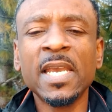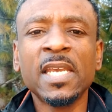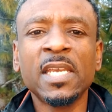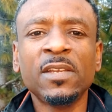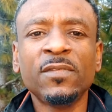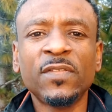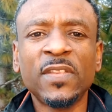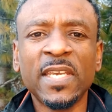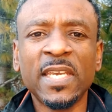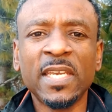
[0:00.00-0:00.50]

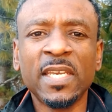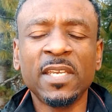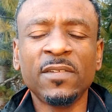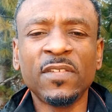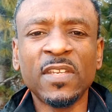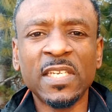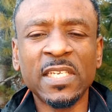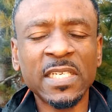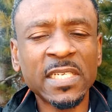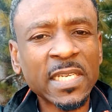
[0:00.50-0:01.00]
If they
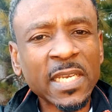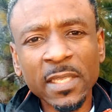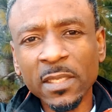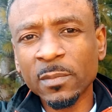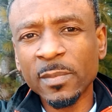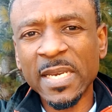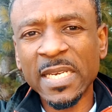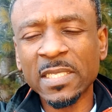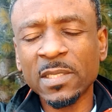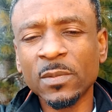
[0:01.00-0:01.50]
didn't get the
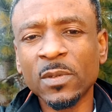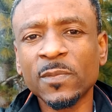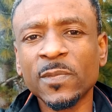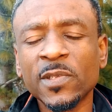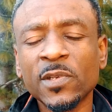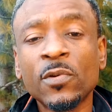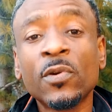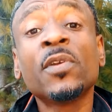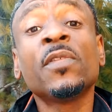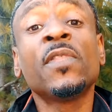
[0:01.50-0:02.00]
maximum
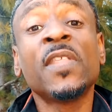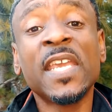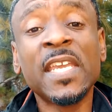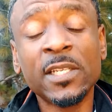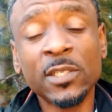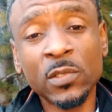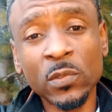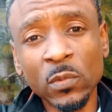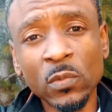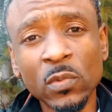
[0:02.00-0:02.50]
score, they
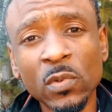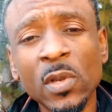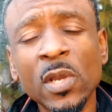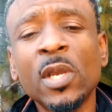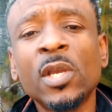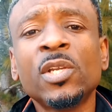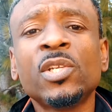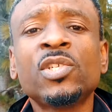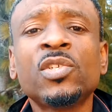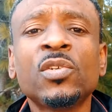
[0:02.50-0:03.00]
too
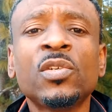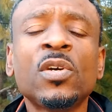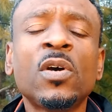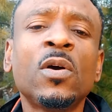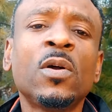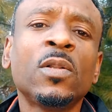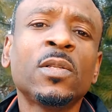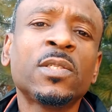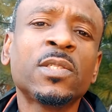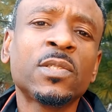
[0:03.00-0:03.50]
should
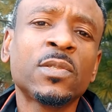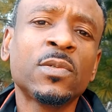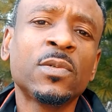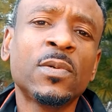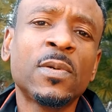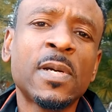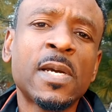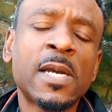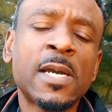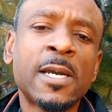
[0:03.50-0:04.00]

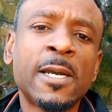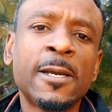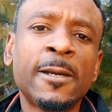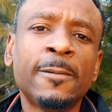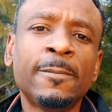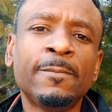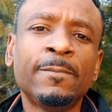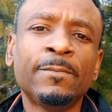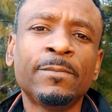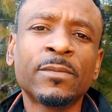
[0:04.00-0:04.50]
also
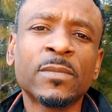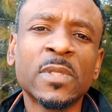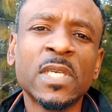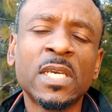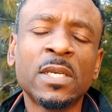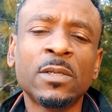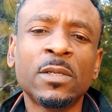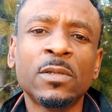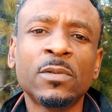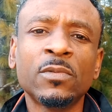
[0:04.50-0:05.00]

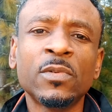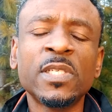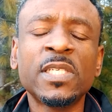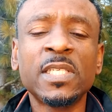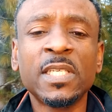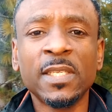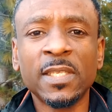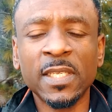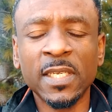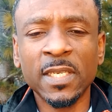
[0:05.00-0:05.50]

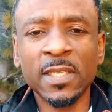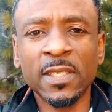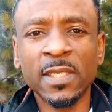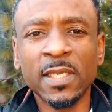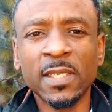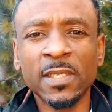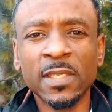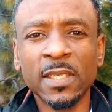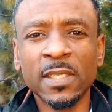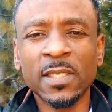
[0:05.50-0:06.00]
resit
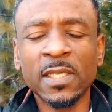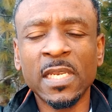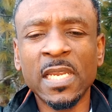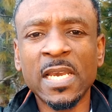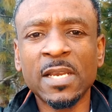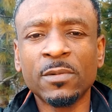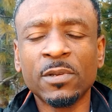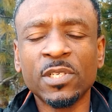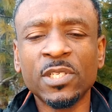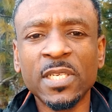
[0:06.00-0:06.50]
the
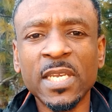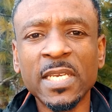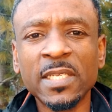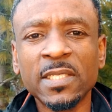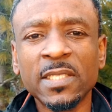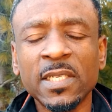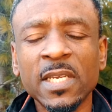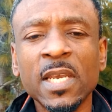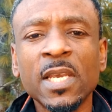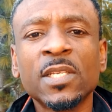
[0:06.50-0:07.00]
language
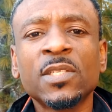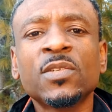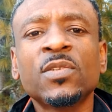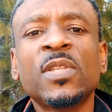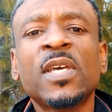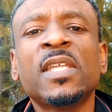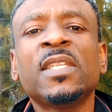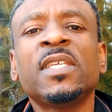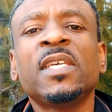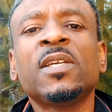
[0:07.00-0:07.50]
test, so
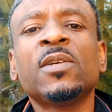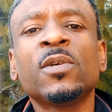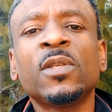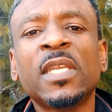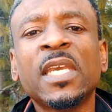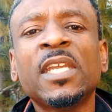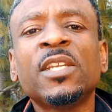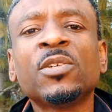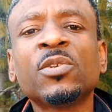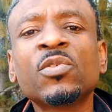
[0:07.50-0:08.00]
that they
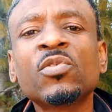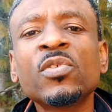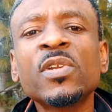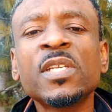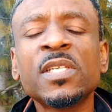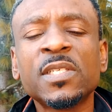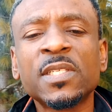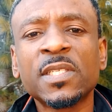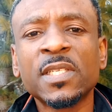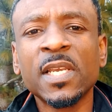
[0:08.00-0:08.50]
could
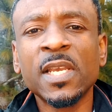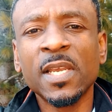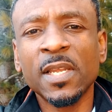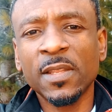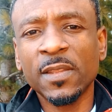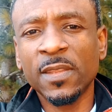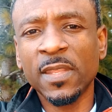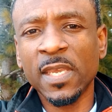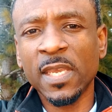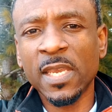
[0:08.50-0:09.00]
increase
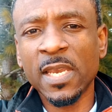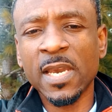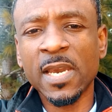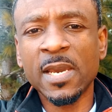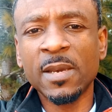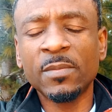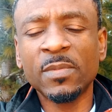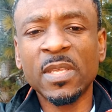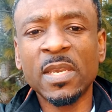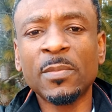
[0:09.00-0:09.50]
the
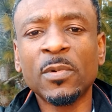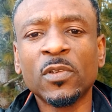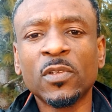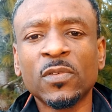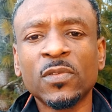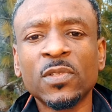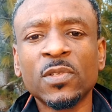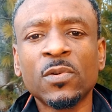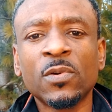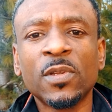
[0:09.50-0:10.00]
amount
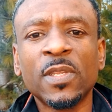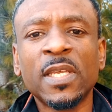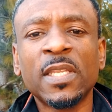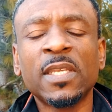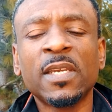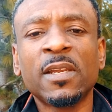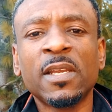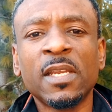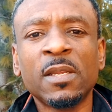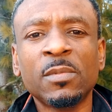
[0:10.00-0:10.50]
of score that
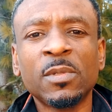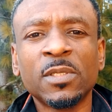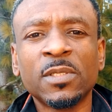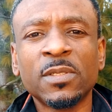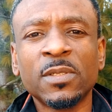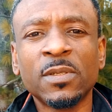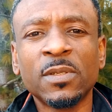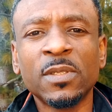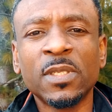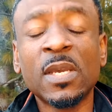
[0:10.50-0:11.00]
they're able
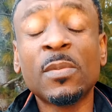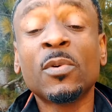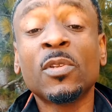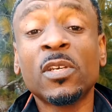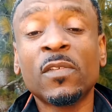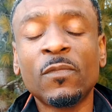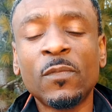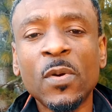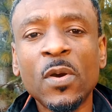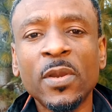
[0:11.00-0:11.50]
to, the amount
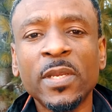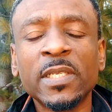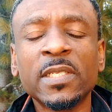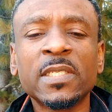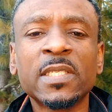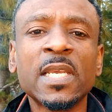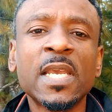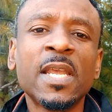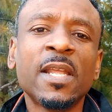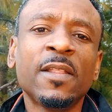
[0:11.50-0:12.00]
of
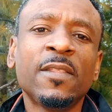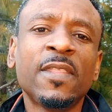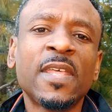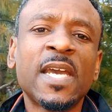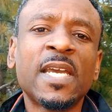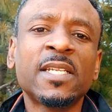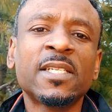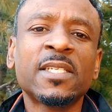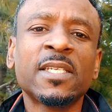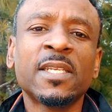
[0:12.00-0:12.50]
points
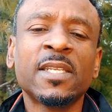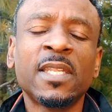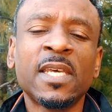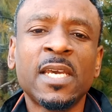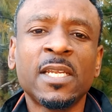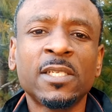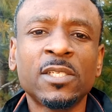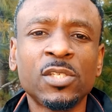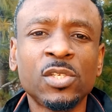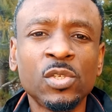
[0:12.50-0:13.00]

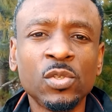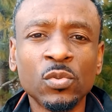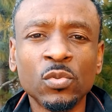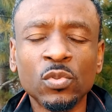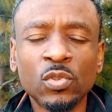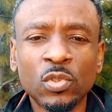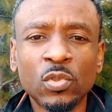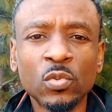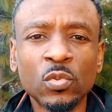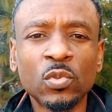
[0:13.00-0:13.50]
that you
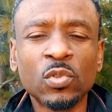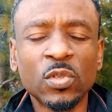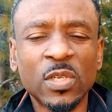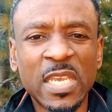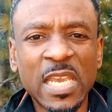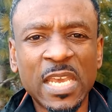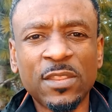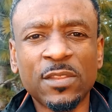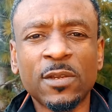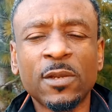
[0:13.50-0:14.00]
two
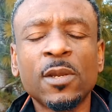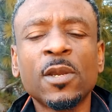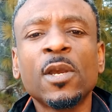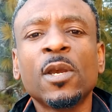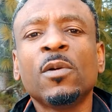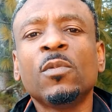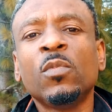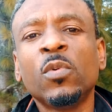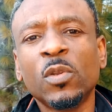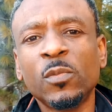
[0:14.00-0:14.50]
together
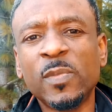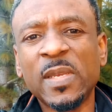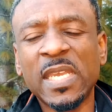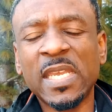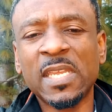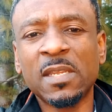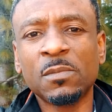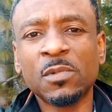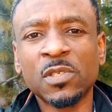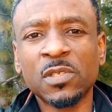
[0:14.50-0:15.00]
would be
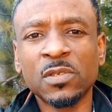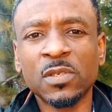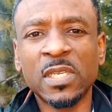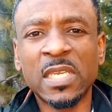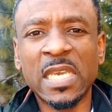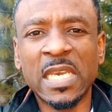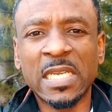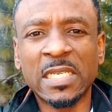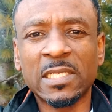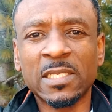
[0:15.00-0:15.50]
able to
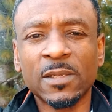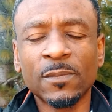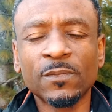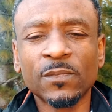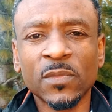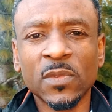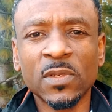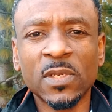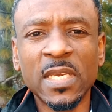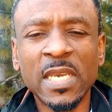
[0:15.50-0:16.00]
get.
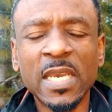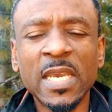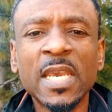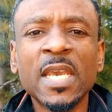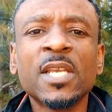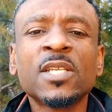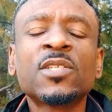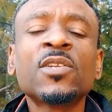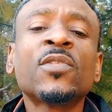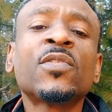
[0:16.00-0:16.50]
Okay,
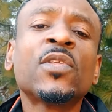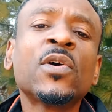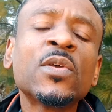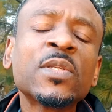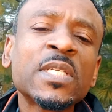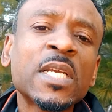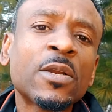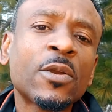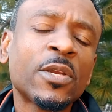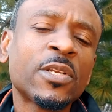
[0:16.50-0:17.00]
so
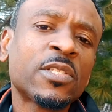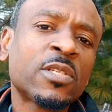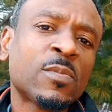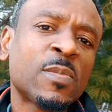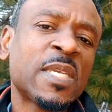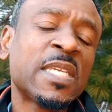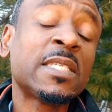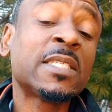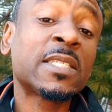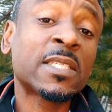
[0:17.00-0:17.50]
those are going to
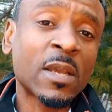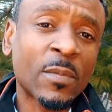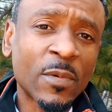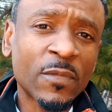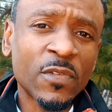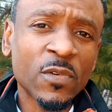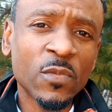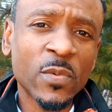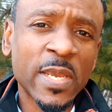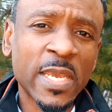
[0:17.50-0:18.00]
be some
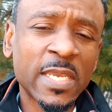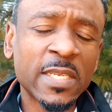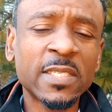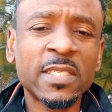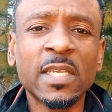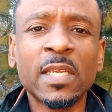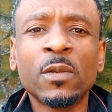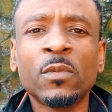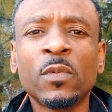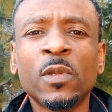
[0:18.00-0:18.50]
of the ways
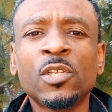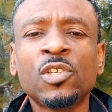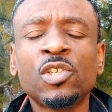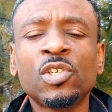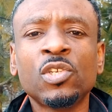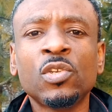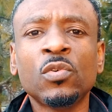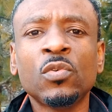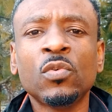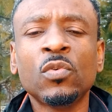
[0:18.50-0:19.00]
in which
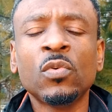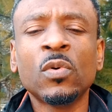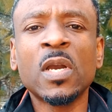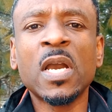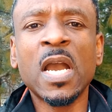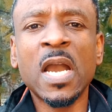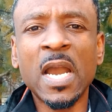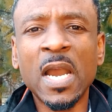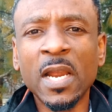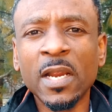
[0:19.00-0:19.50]
you
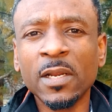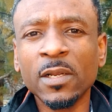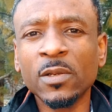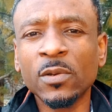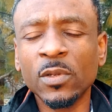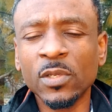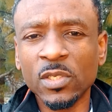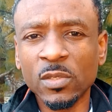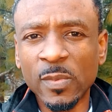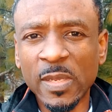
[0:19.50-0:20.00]
are
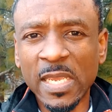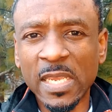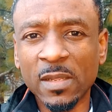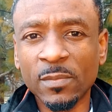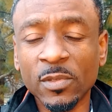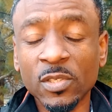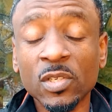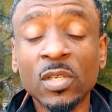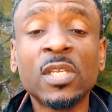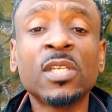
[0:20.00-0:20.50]
going to be
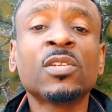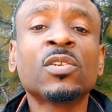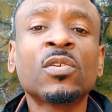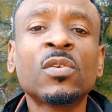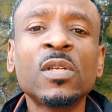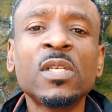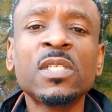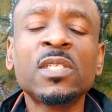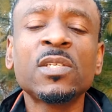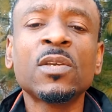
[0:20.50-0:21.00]
able to
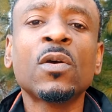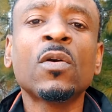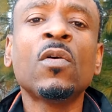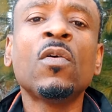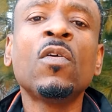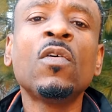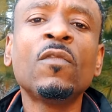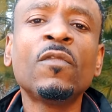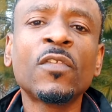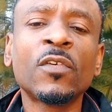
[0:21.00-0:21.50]
increase your
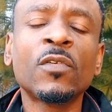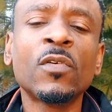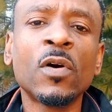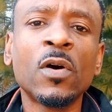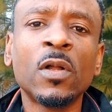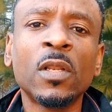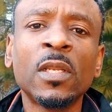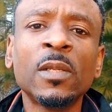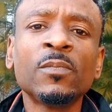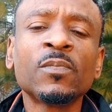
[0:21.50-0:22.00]

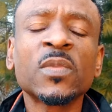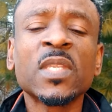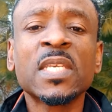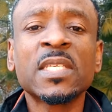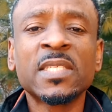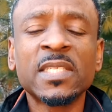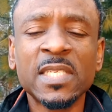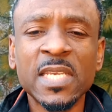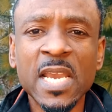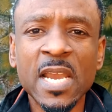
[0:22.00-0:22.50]
overall
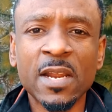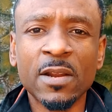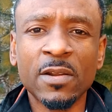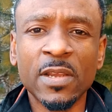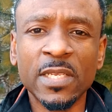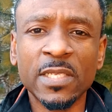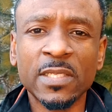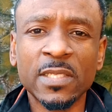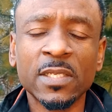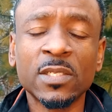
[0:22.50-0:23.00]

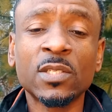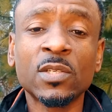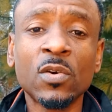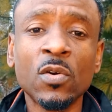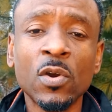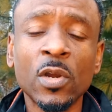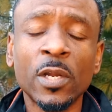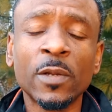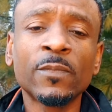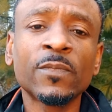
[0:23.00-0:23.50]
CRS
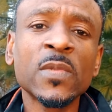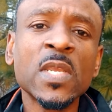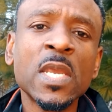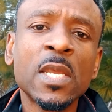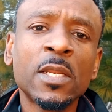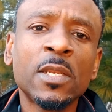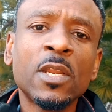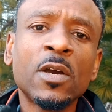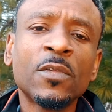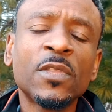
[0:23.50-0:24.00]
score.
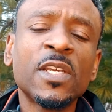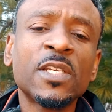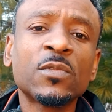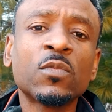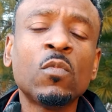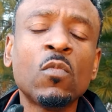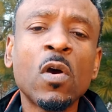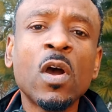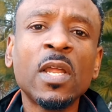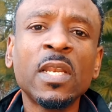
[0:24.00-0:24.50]
Now, there's
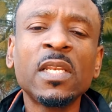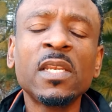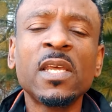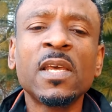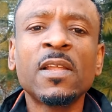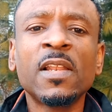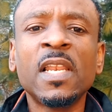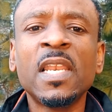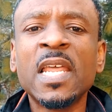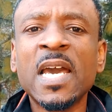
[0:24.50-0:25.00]
one
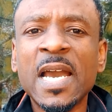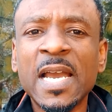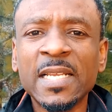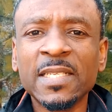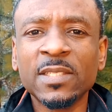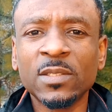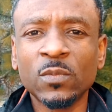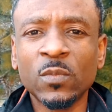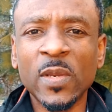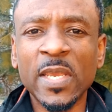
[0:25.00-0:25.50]

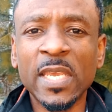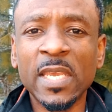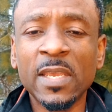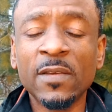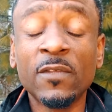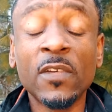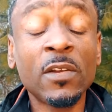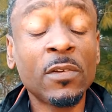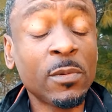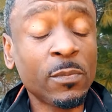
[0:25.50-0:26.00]
last way,
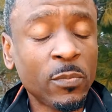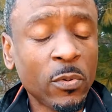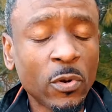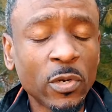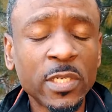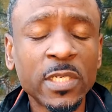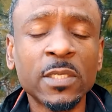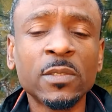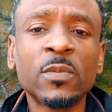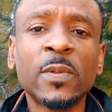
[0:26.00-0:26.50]
very
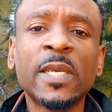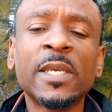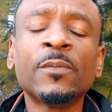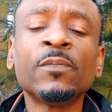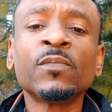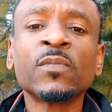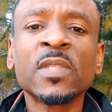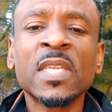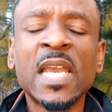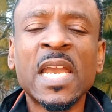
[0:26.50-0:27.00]
important way,
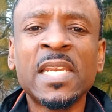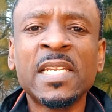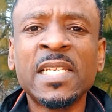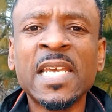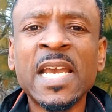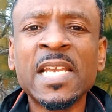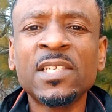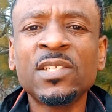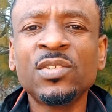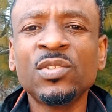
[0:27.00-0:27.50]
and it
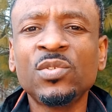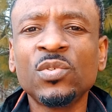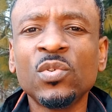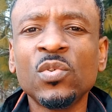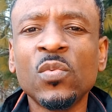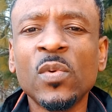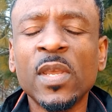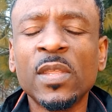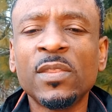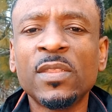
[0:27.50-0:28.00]
has to do
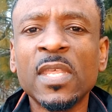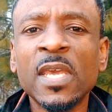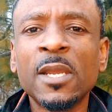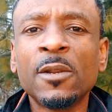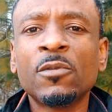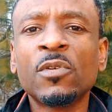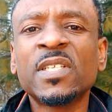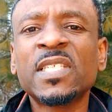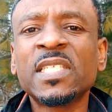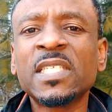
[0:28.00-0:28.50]
with
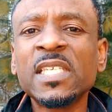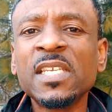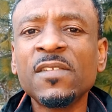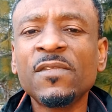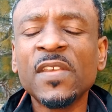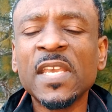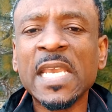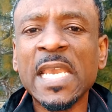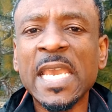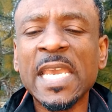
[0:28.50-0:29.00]

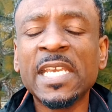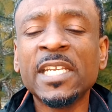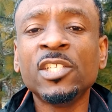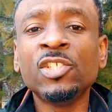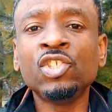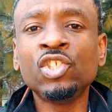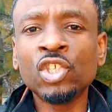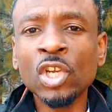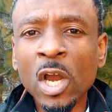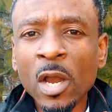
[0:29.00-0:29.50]
receiving a
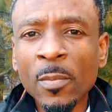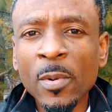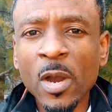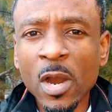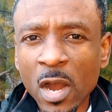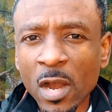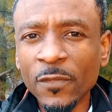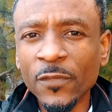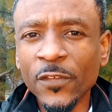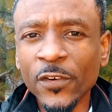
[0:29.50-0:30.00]
job
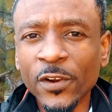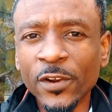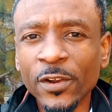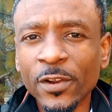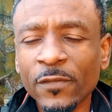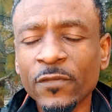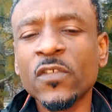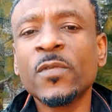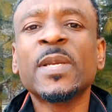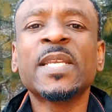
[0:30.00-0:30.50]
offer
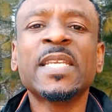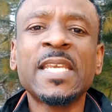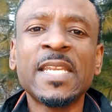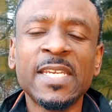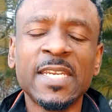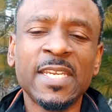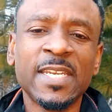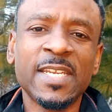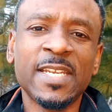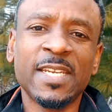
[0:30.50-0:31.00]
from a
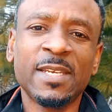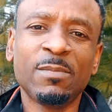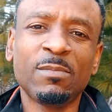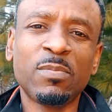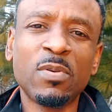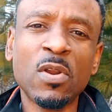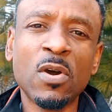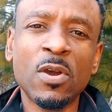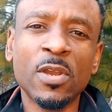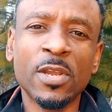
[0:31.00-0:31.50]
Canadian
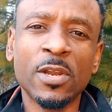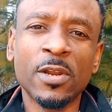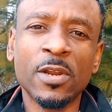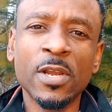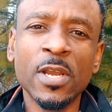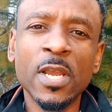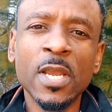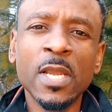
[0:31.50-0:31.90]
employer.